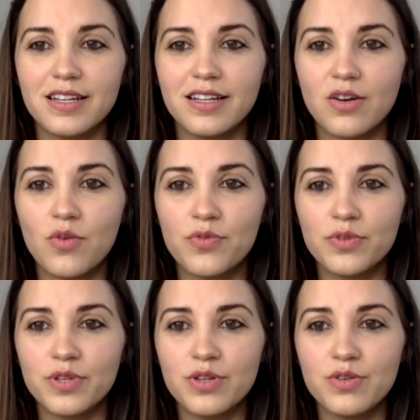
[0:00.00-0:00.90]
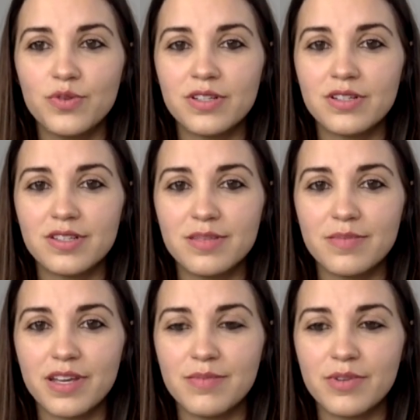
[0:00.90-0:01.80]
hopefully you can see
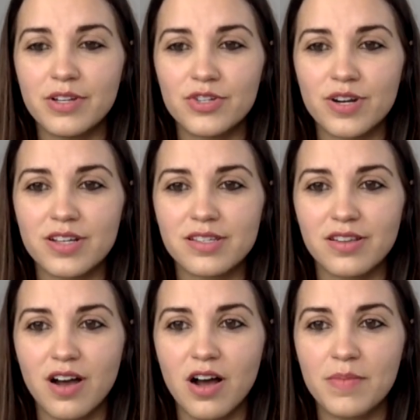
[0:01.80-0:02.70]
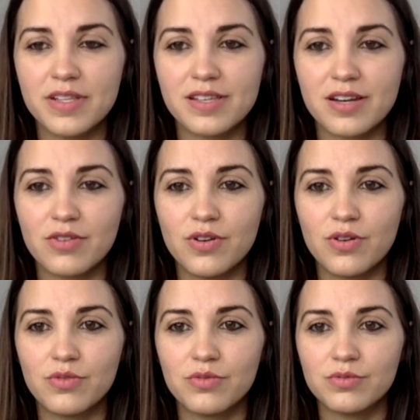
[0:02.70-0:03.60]
my email address in the comments. I don't
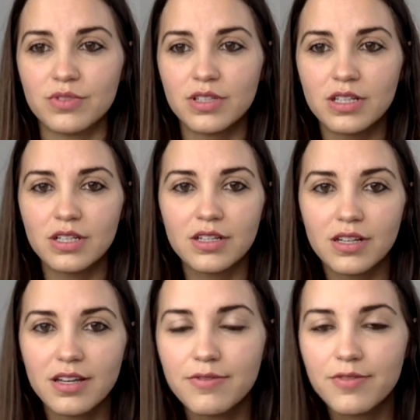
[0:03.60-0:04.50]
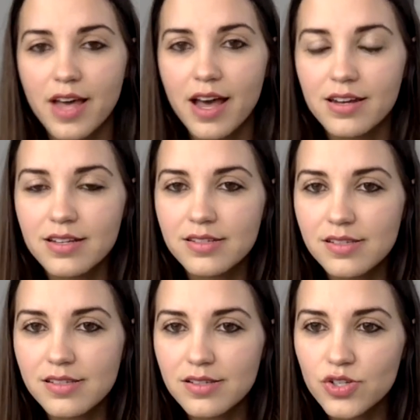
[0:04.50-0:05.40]
know if that
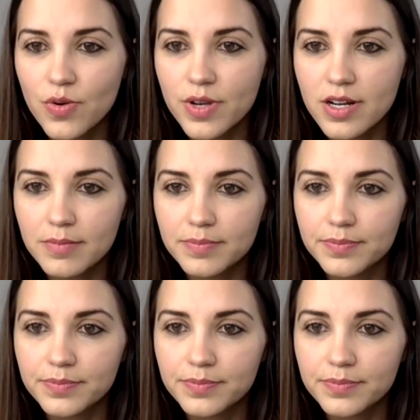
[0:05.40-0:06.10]
is showing up.